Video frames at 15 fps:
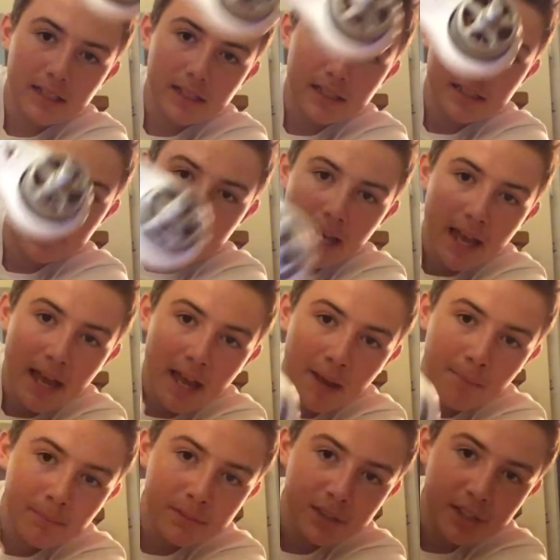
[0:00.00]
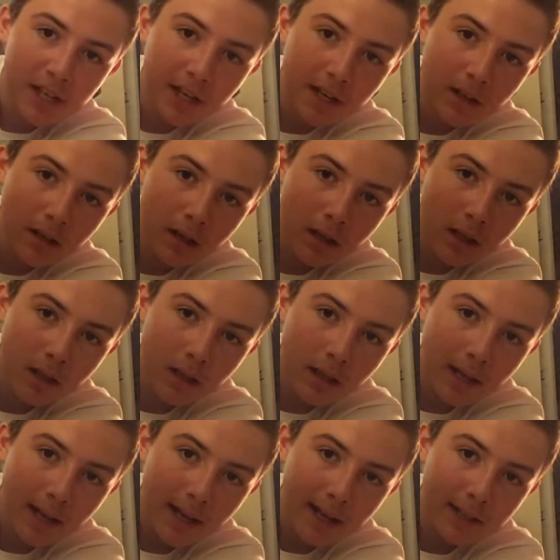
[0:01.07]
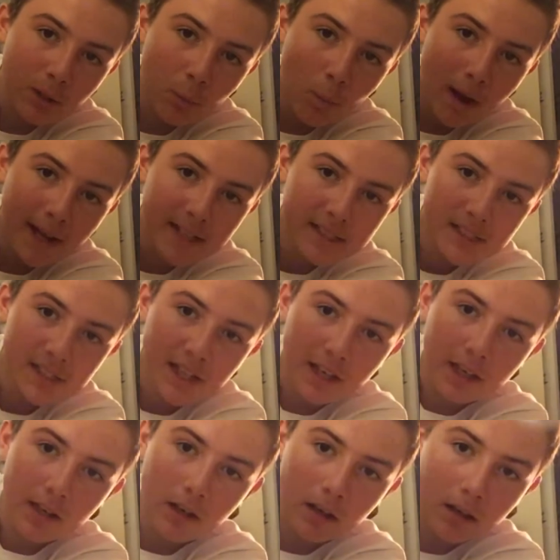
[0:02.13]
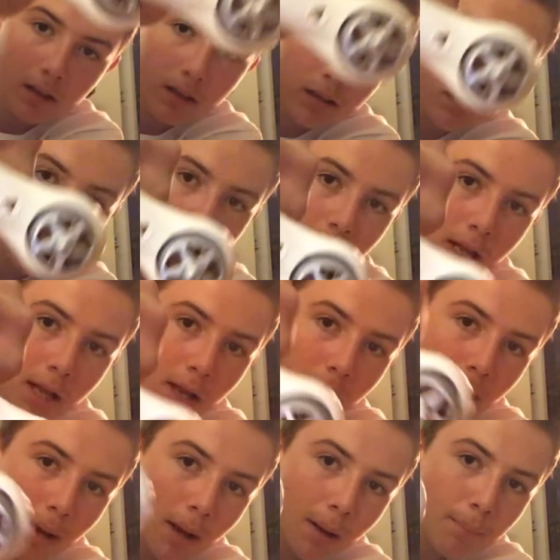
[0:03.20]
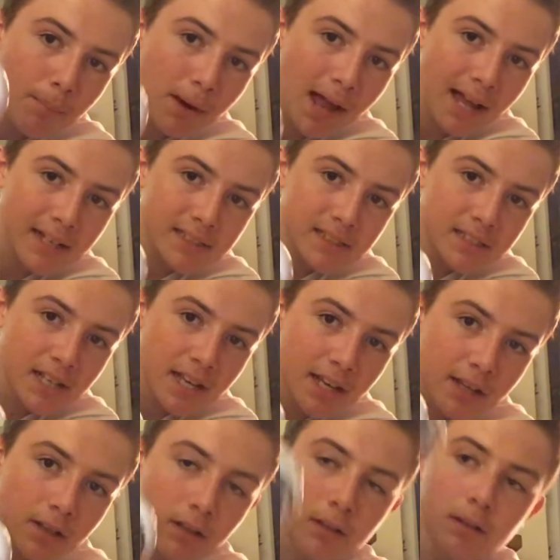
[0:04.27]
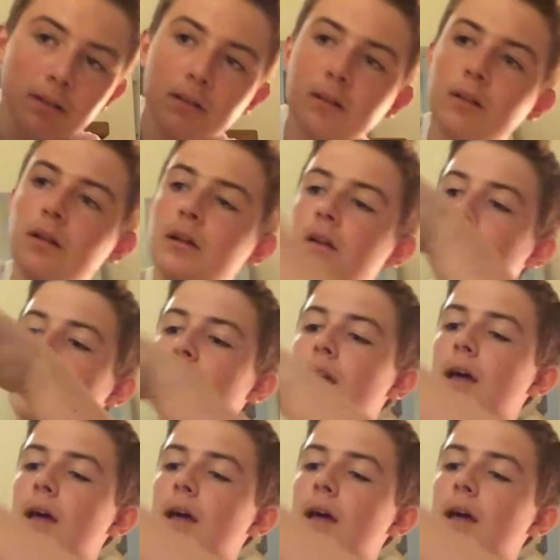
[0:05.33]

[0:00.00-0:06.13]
circle and a white circle. A black circle and